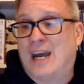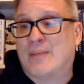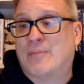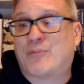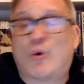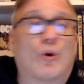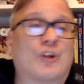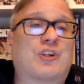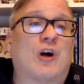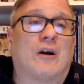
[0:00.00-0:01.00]
am, of course,
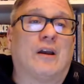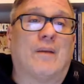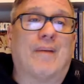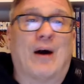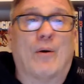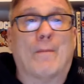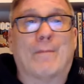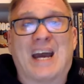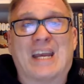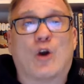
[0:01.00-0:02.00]
talking about
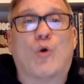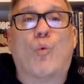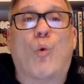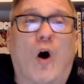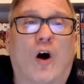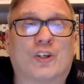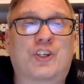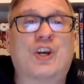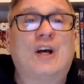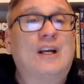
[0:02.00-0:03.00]
Mike
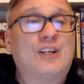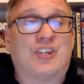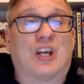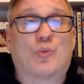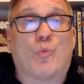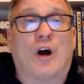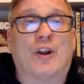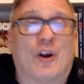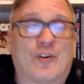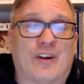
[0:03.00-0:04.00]
Walsh, 6'1",
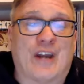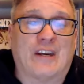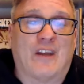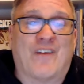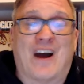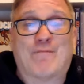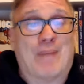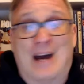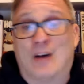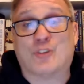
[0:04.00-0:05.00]
195
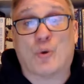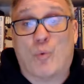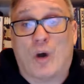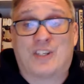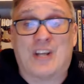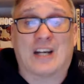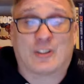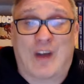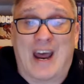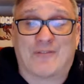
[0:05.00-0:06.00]
pounds, was not
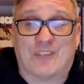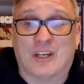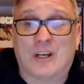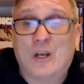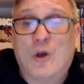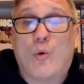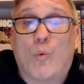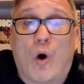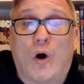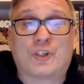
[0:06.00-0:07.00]
drafted.
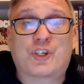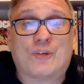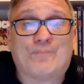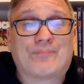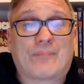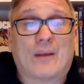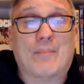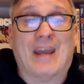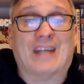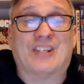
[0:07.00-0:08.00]
Walsh
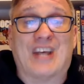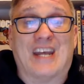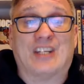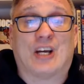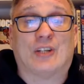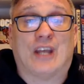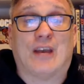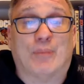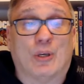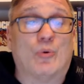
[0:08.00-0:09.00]
made his NHL
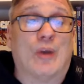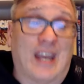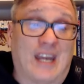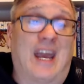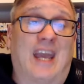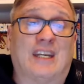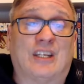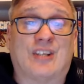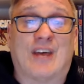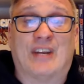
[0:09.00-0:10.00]
debut in
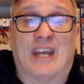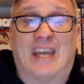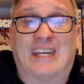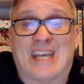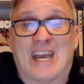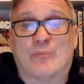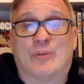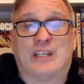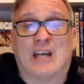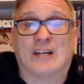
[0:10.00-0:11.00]
87-88 with
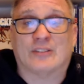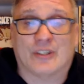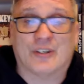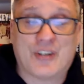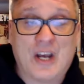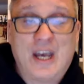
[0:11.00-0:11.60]
the Islanders.